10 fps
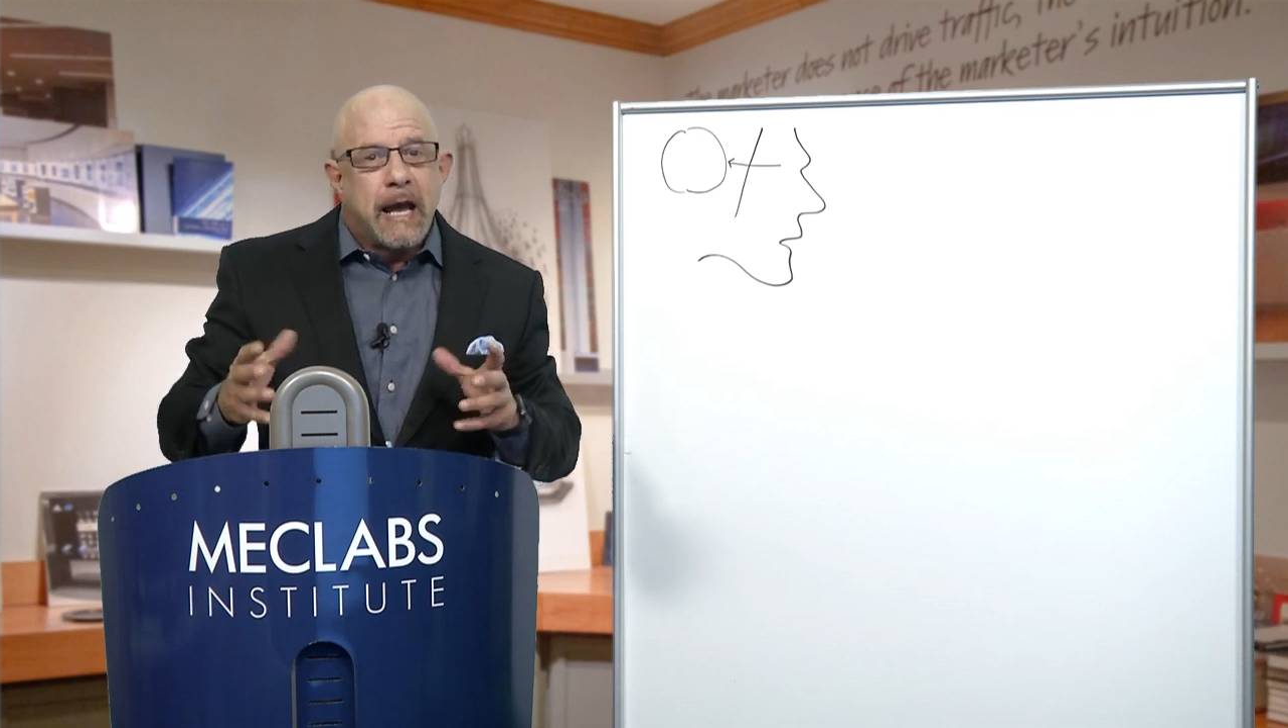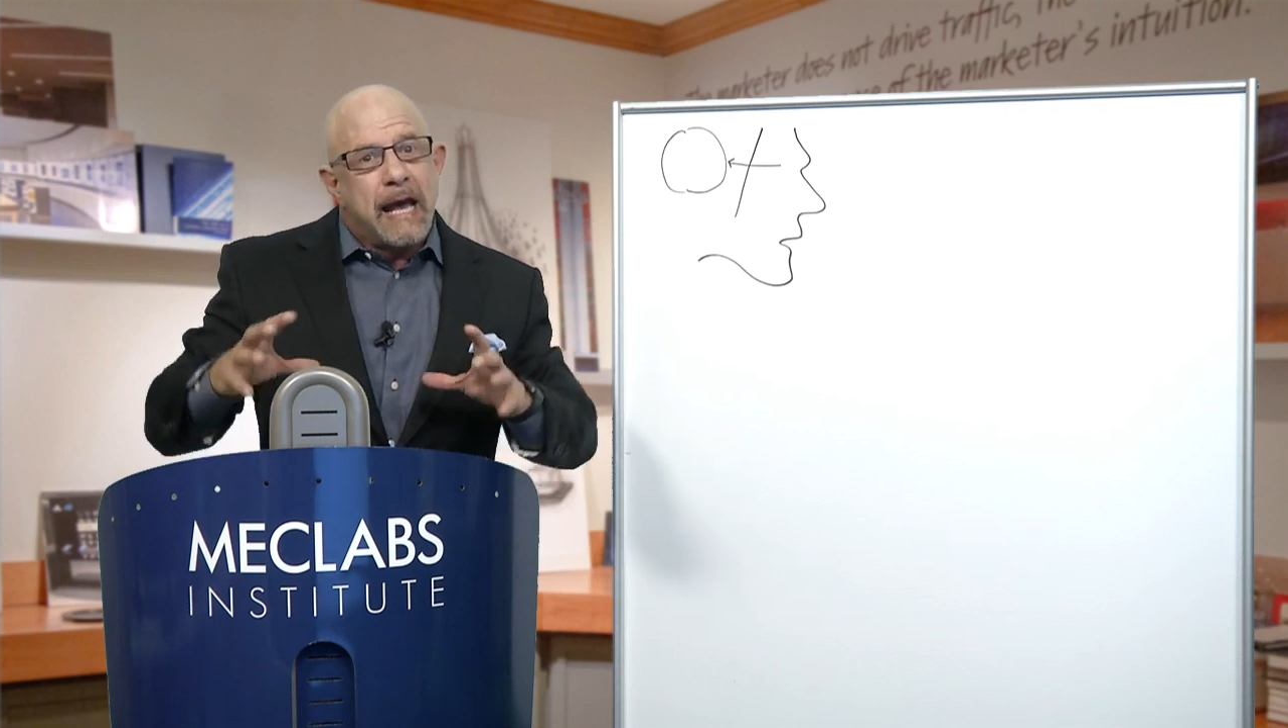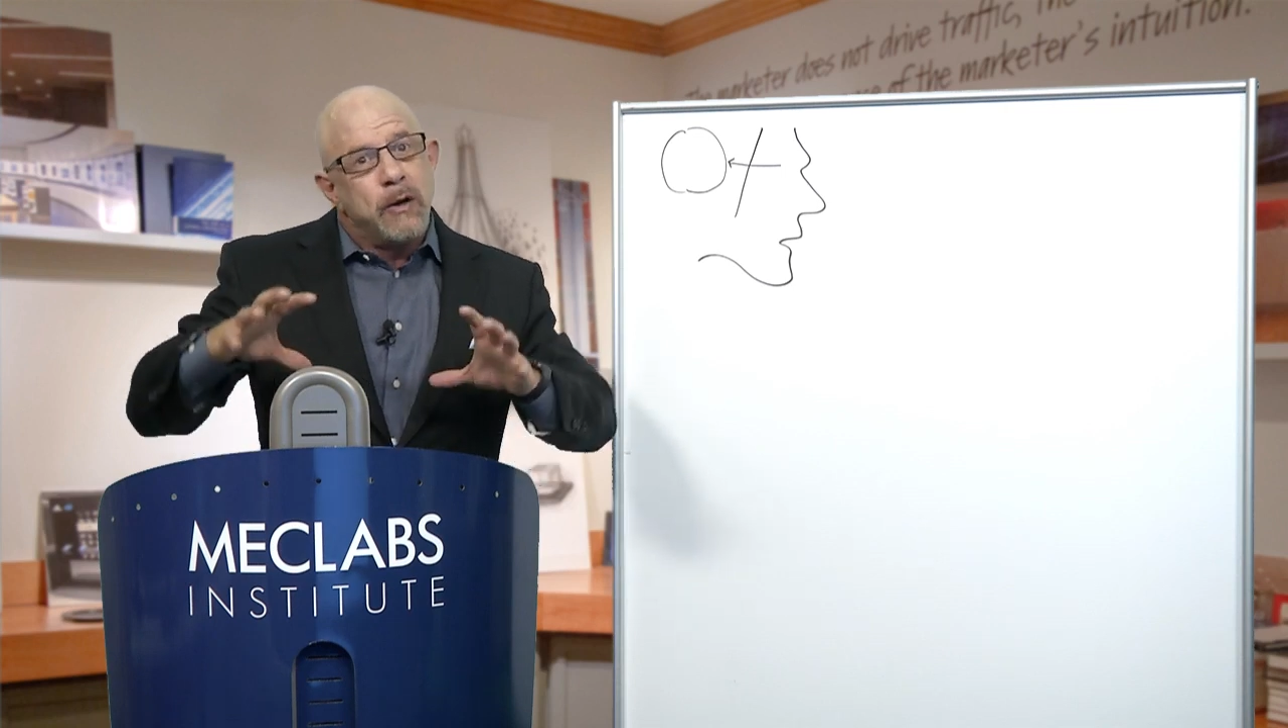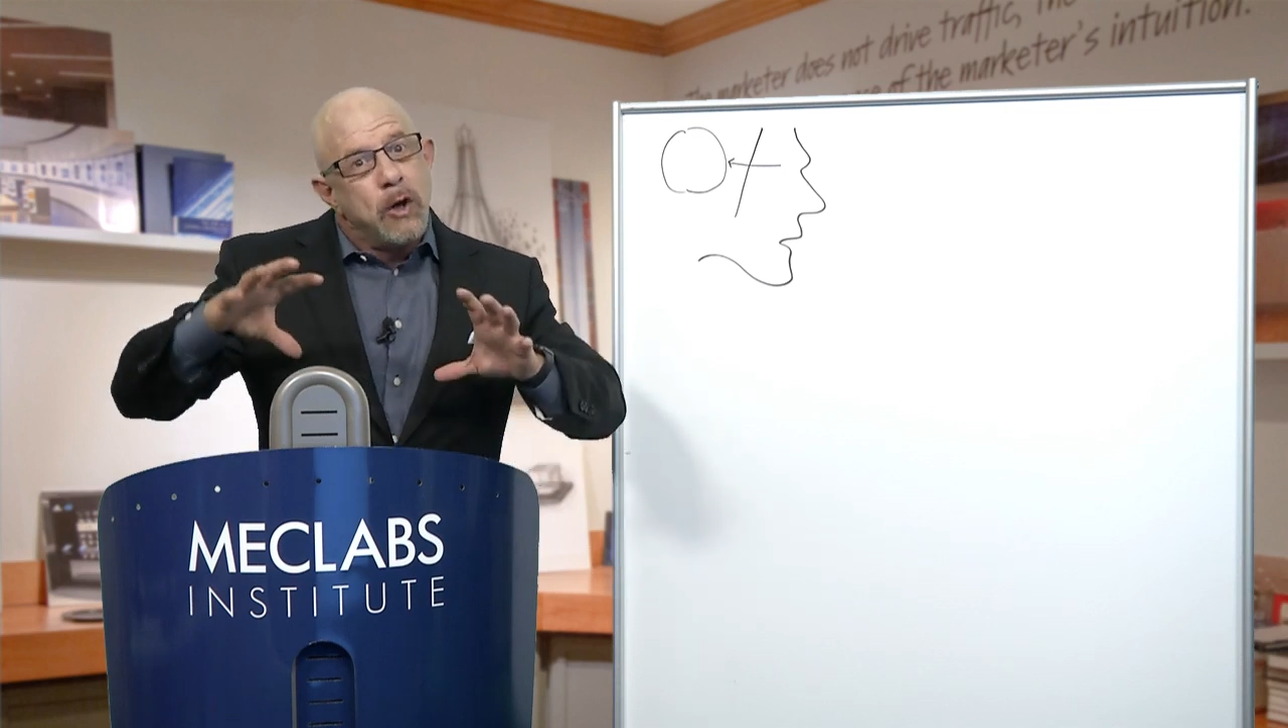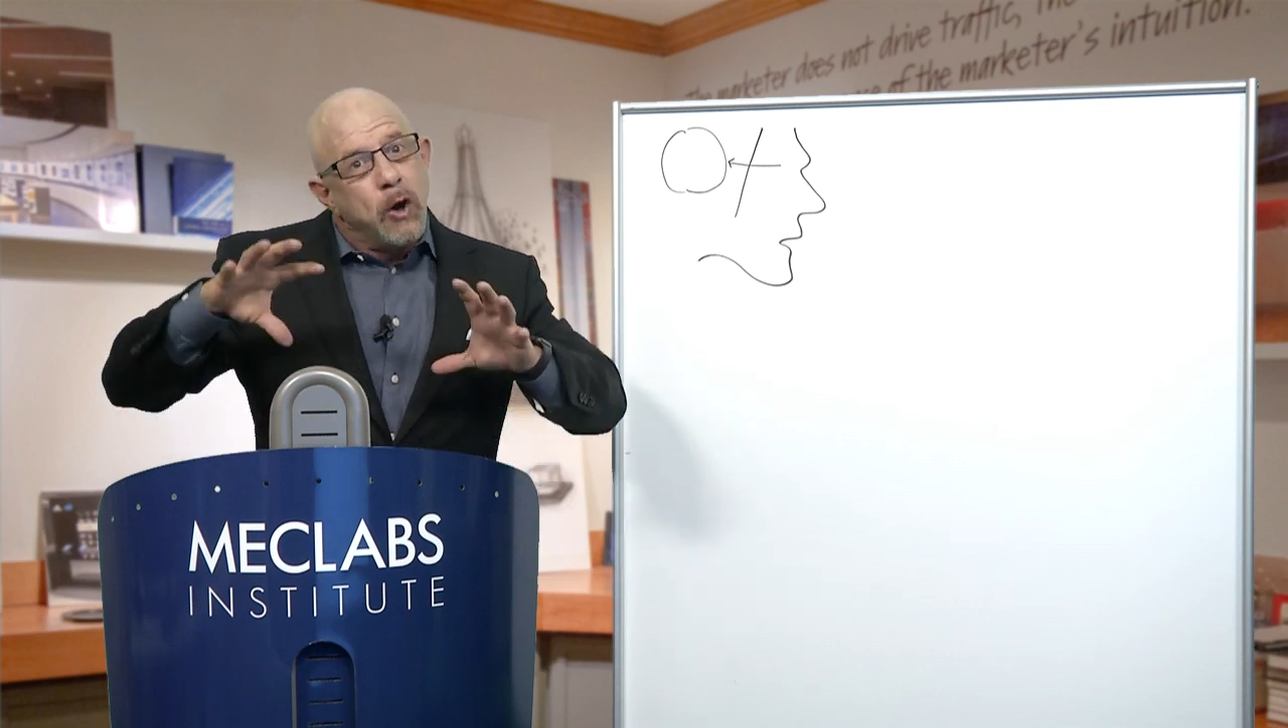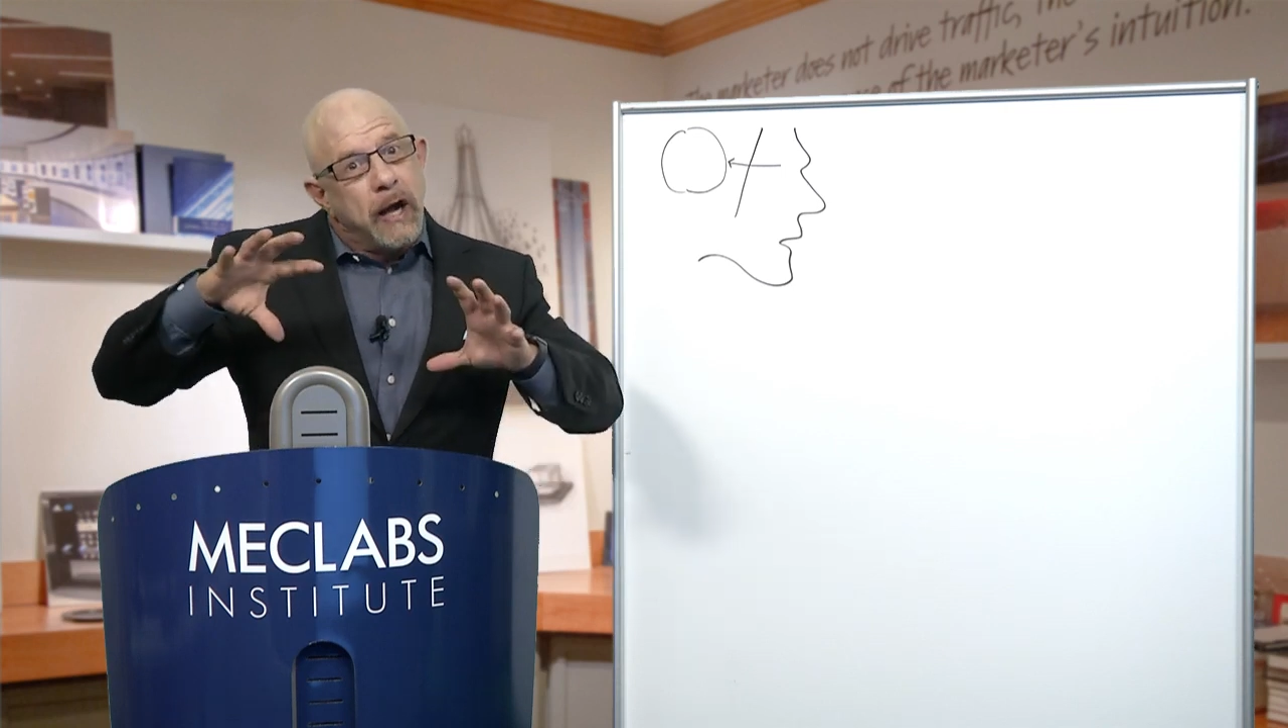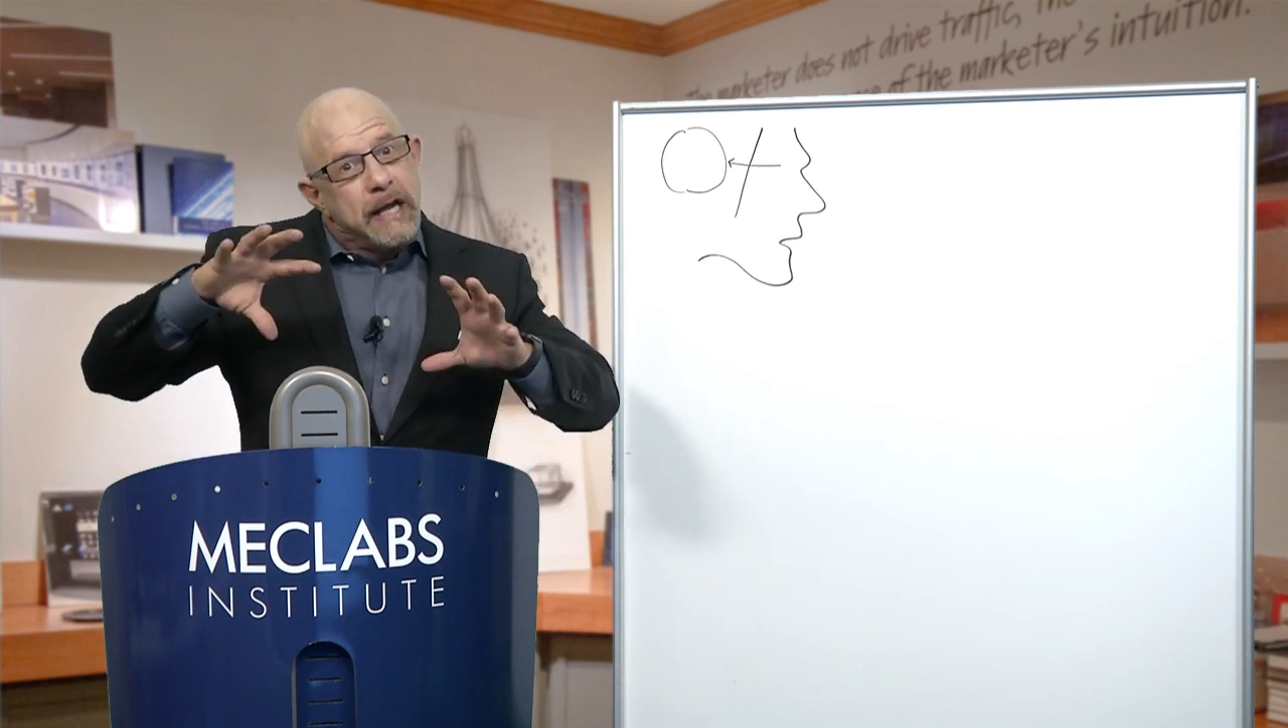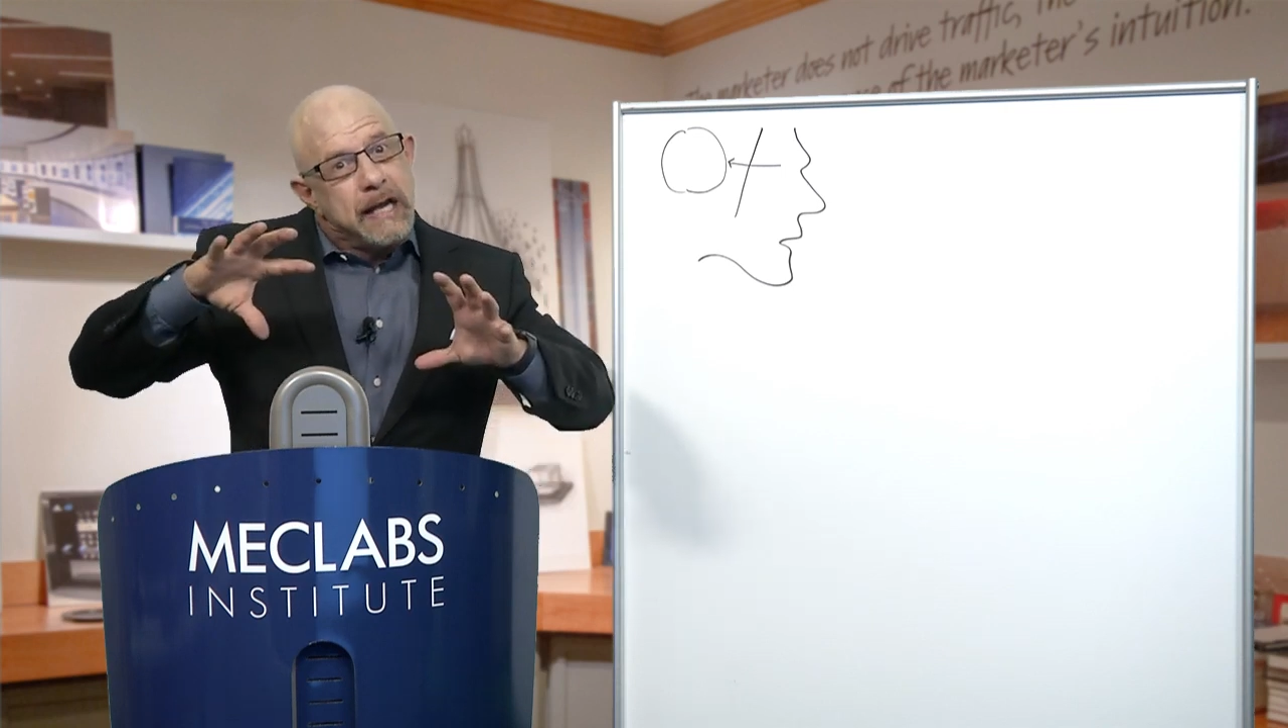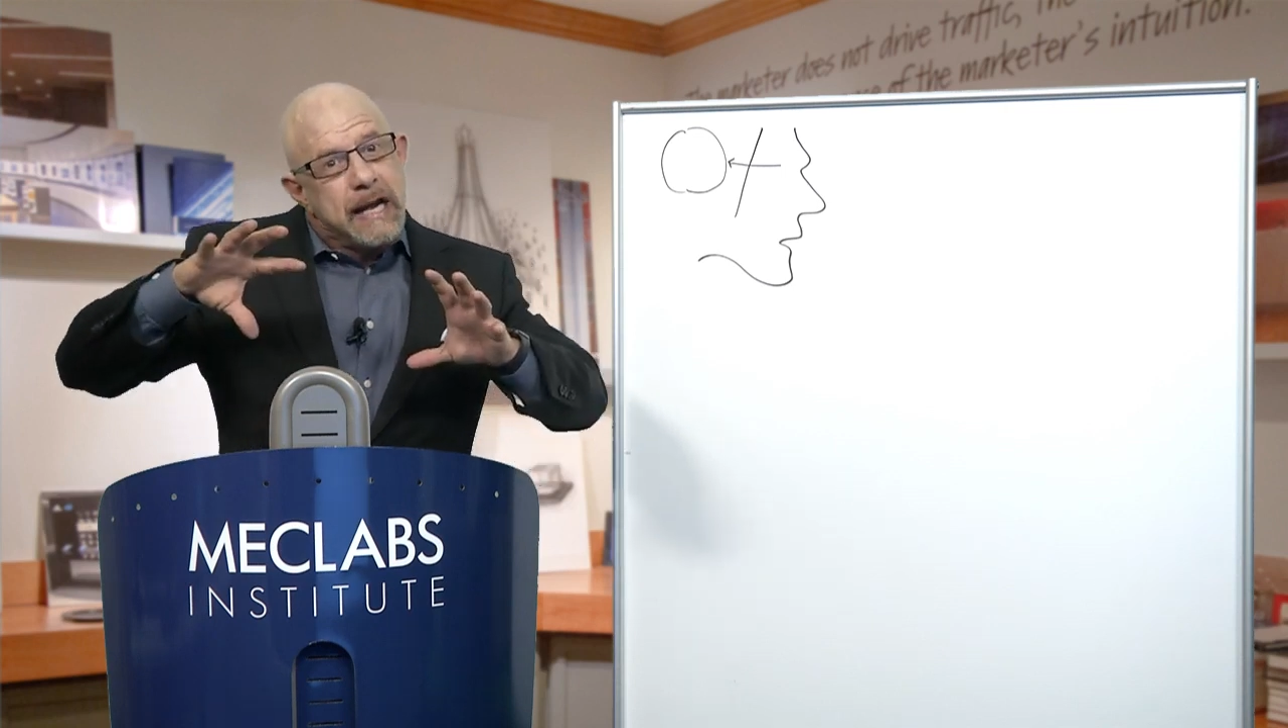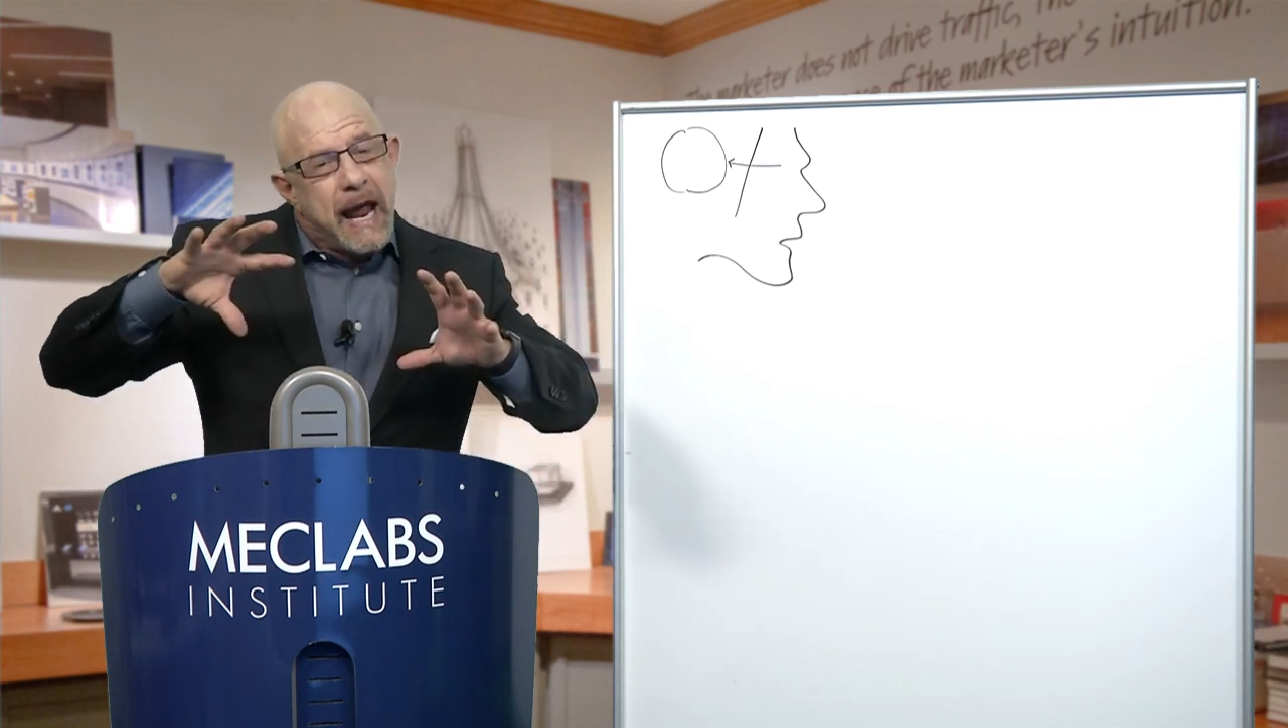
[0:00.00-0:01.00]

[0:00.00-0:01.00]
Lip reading: And it